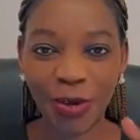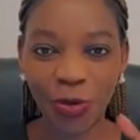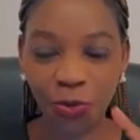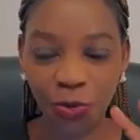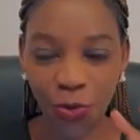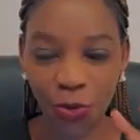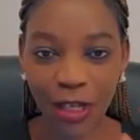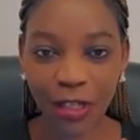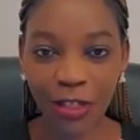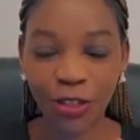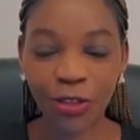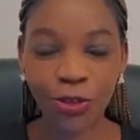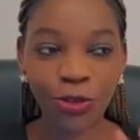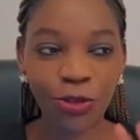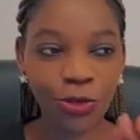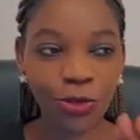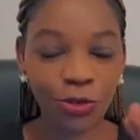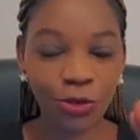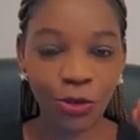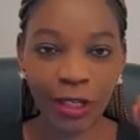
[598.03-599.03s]
and they want
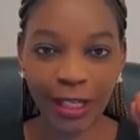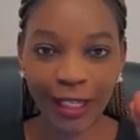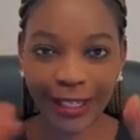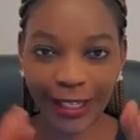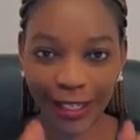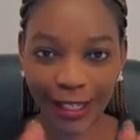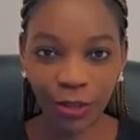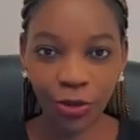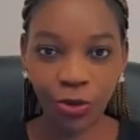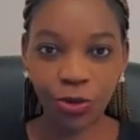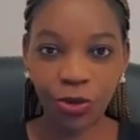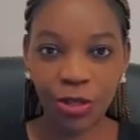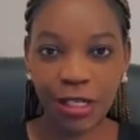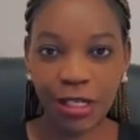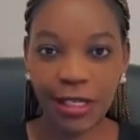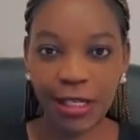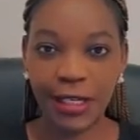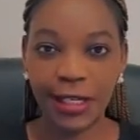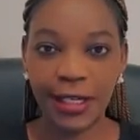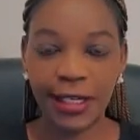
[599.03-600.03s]
people who
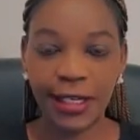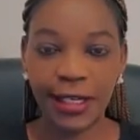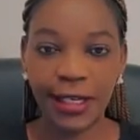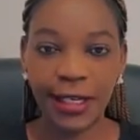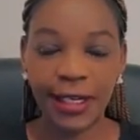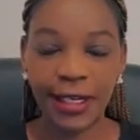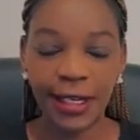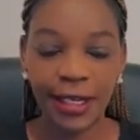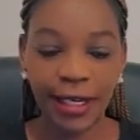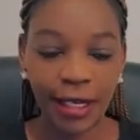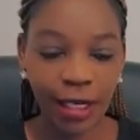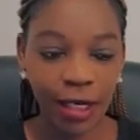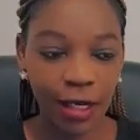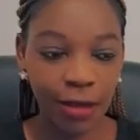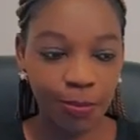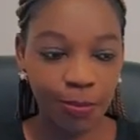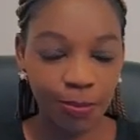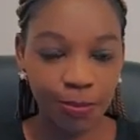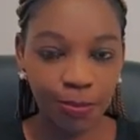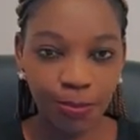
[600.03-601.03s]
are
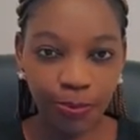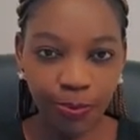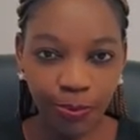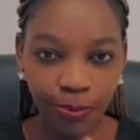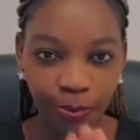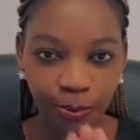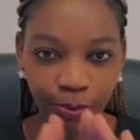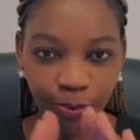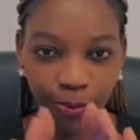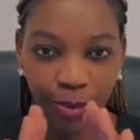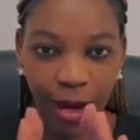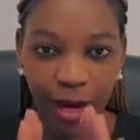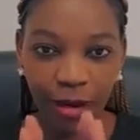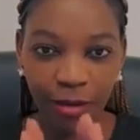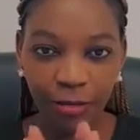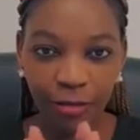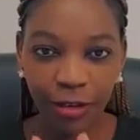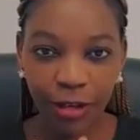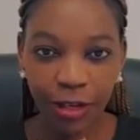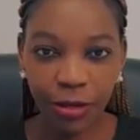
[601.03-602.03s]
open-minded. Two, you
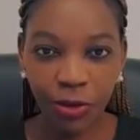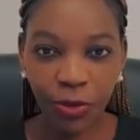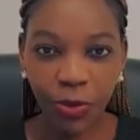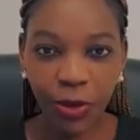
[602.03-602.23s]
have to be